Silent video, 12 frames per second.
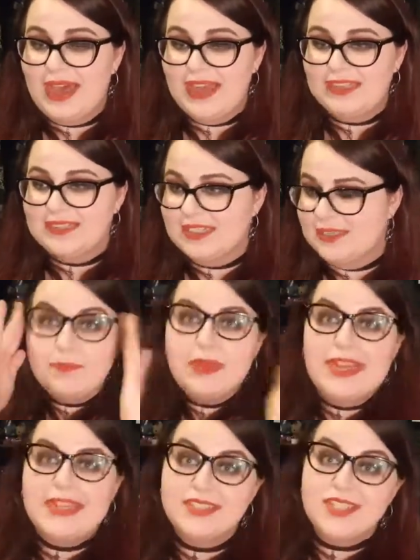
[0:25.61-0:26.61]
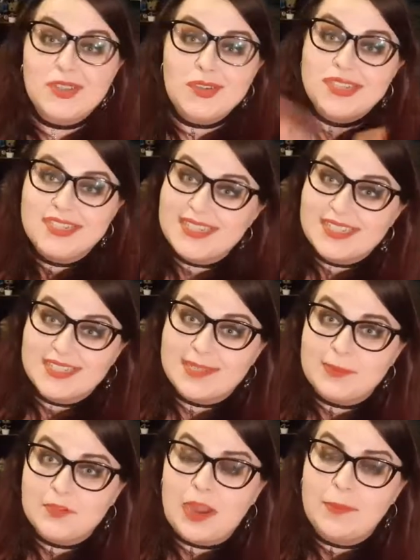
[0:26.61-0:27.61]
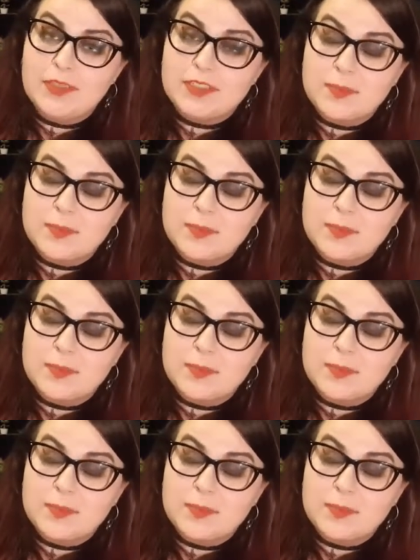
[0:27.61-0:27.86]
and please do consider subscribing